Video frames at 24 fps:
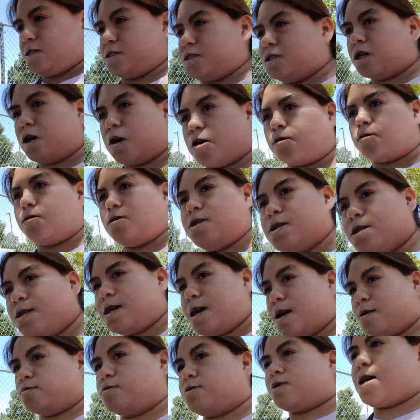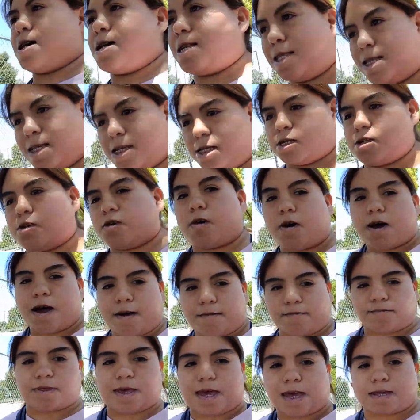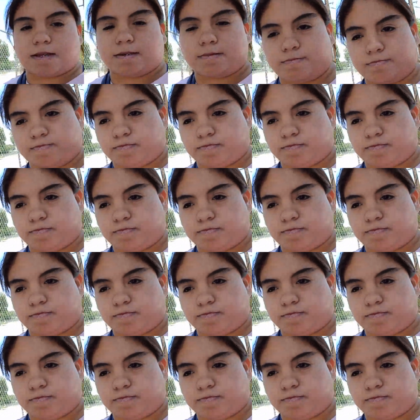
So, I would have to, you know, have that